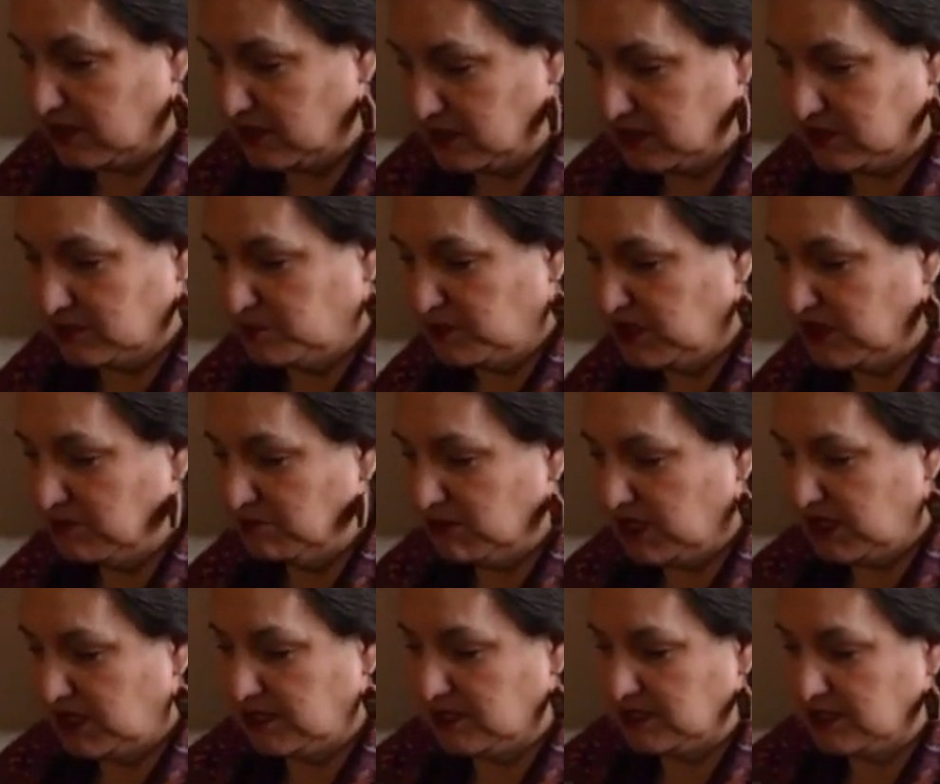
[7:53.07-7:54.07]
is being
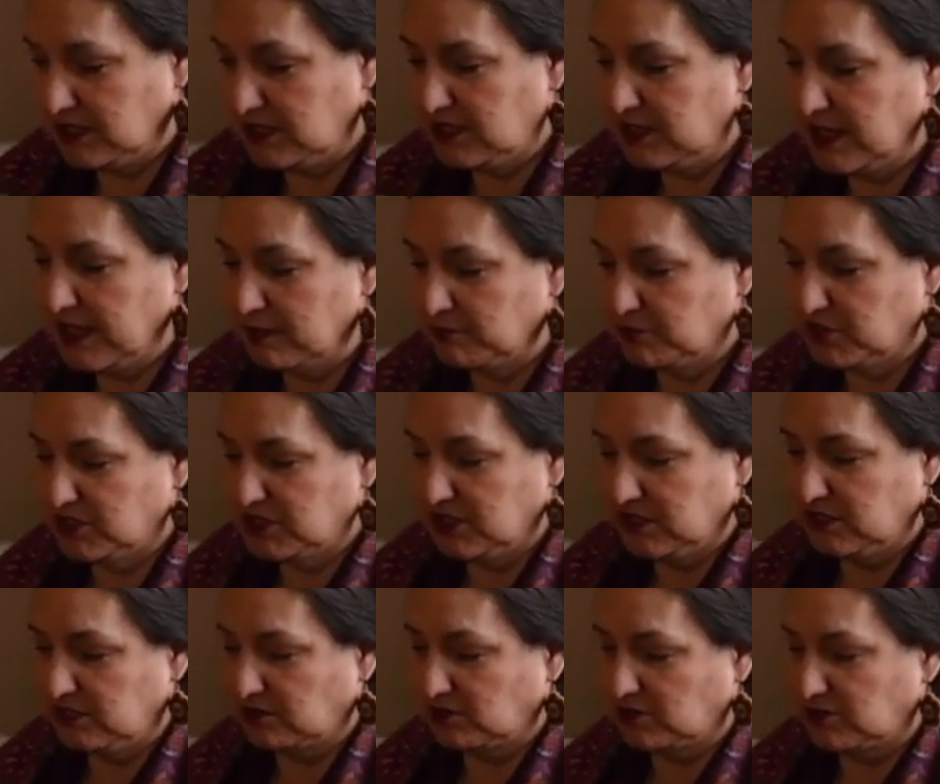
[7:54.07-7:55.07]
made in that
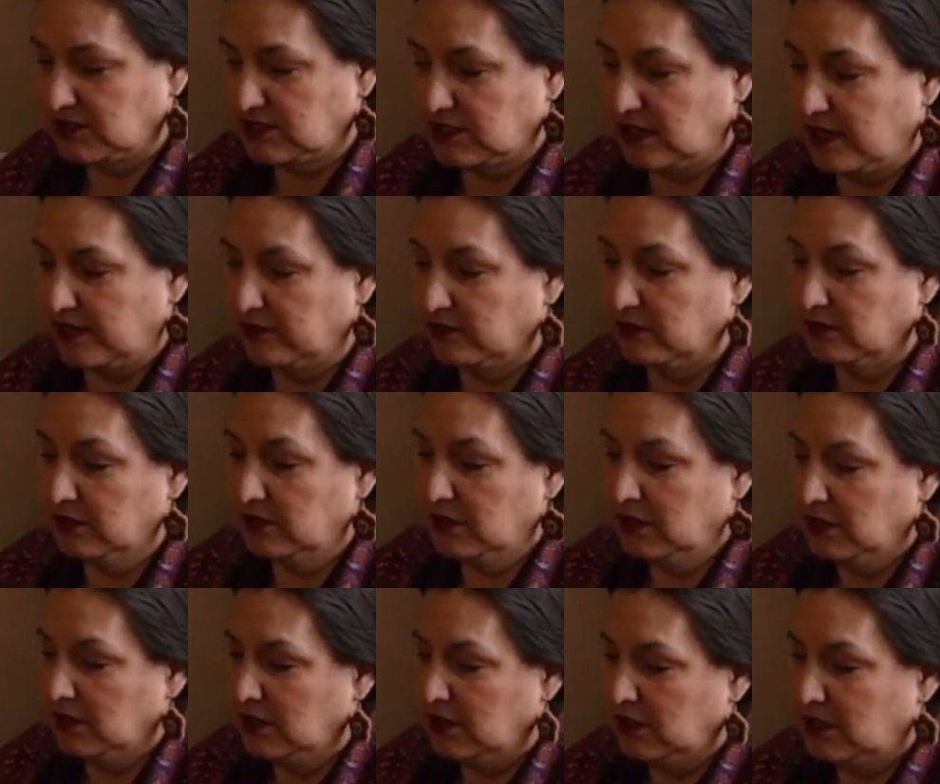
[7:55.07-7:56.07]
particular style.
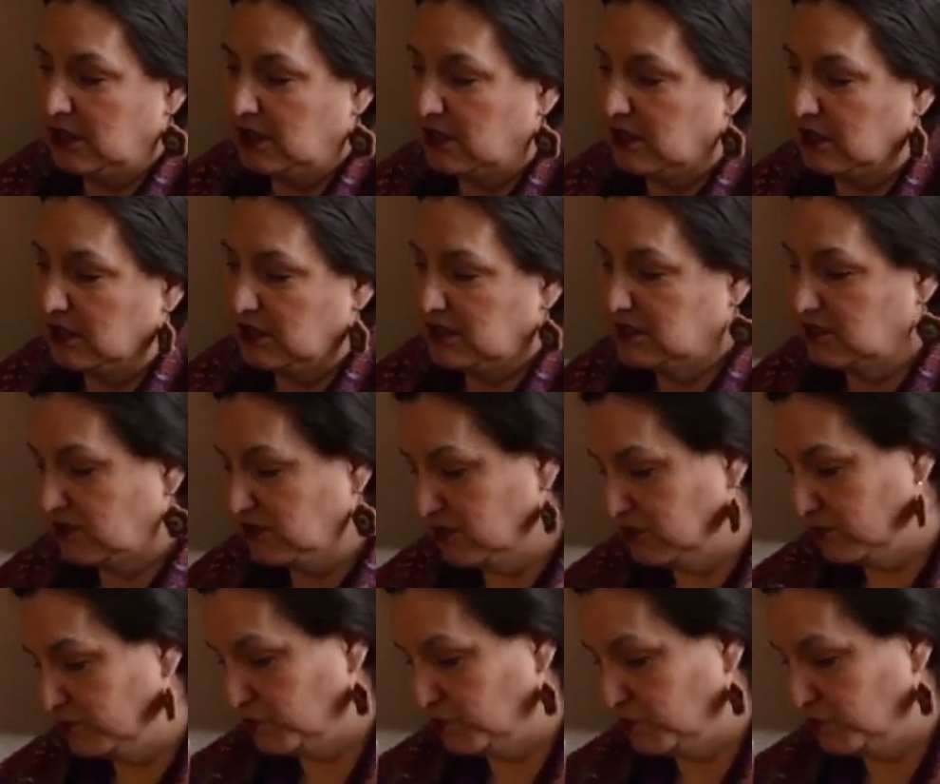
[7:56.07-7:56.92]
It's also